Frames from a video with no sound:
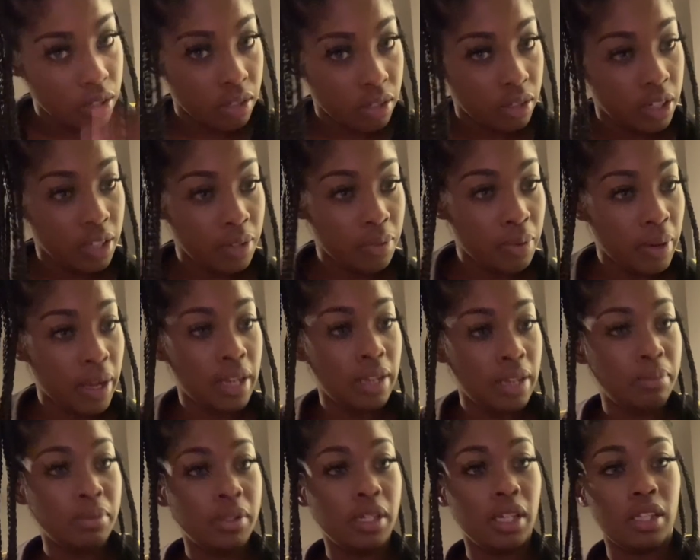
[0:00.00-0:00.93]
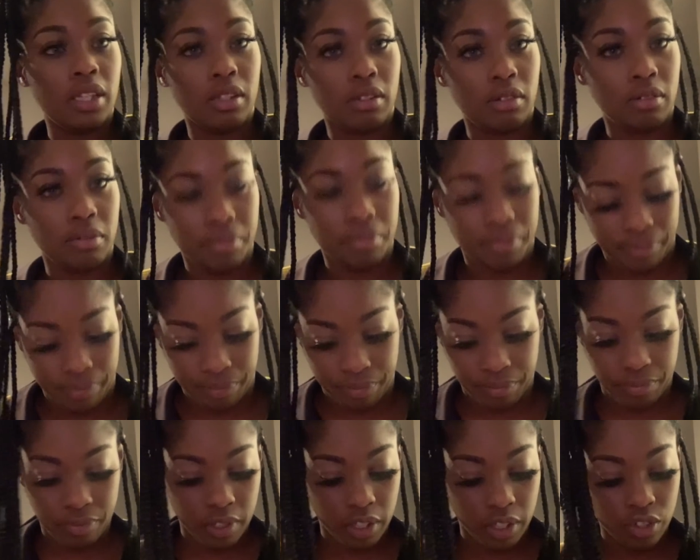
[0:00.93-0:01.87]
Do what? Let me tell you something.
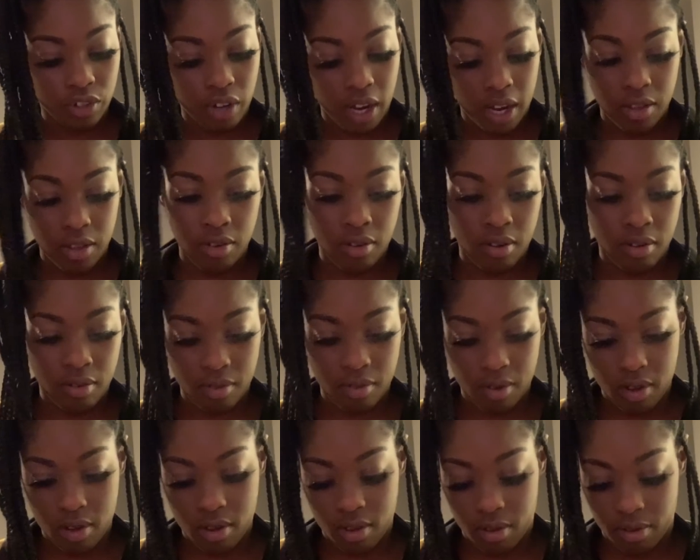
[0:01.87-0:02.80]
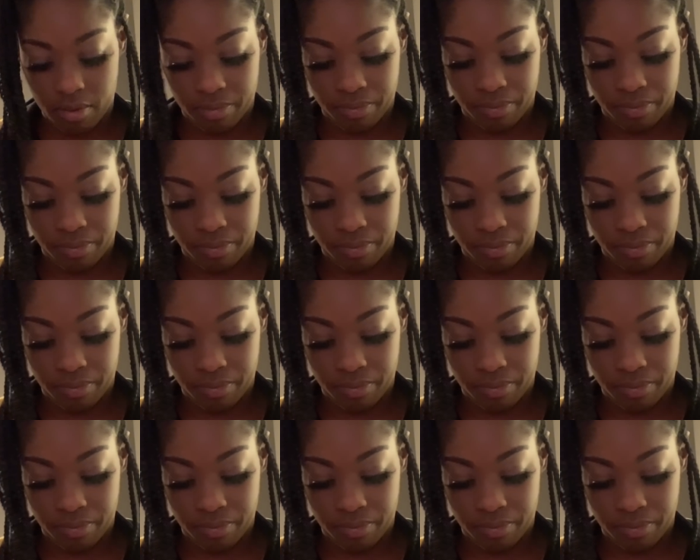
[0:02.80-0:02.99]
Drive your own car.